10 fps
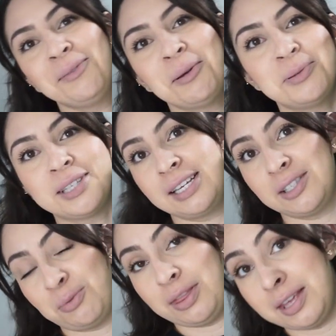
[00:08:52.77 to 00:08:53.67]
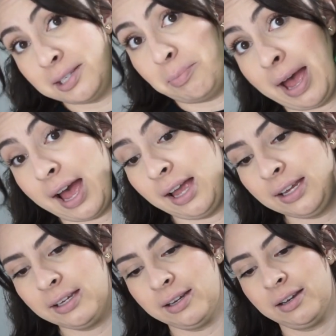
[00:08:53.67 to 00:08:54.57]
am obsessed with this
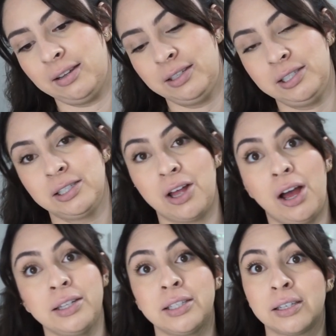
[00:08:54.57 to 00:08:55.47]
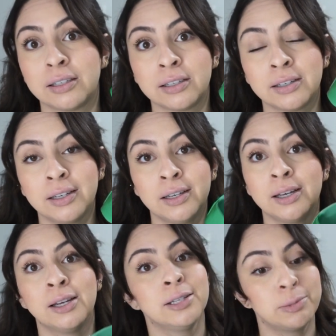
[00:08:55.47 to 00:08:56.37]
bag. This is not
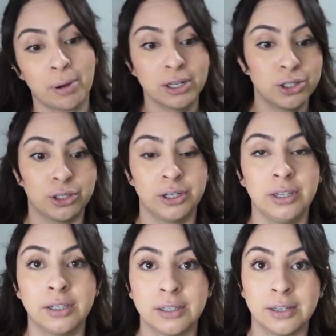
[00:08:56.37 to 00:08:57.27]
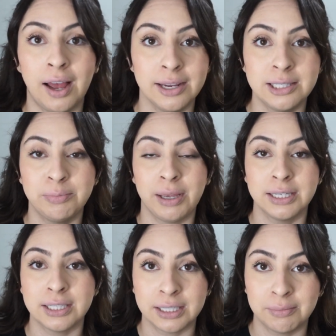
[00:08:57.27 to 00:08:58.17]
sponsored. I
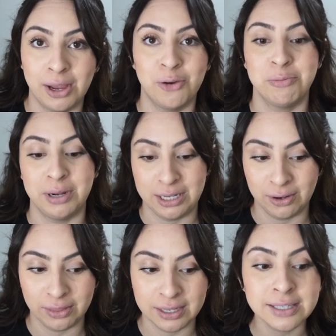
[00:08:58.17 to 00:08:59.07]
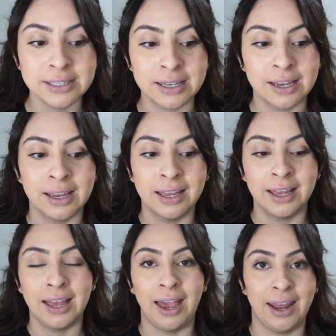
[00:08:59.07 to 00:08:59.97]
spent my own money on this
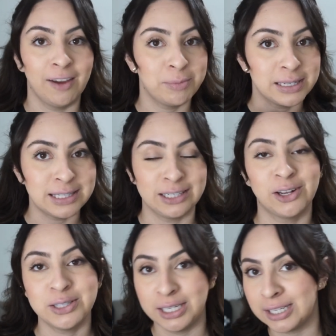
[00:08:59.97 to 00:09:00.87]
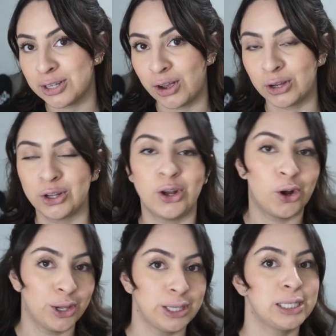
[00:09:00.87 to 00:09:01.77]
and I have been seeing on TikTok
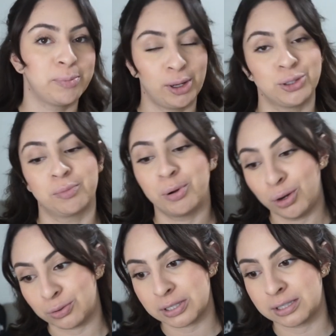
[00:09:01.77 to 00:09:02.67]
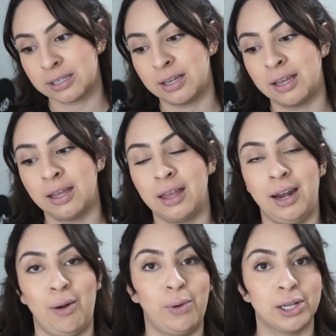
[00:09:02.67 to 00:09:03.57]
all these sponsored posts
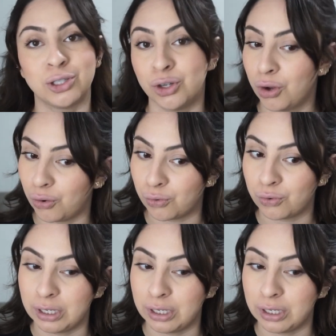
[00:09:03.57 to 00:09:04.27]
and I wanted to know,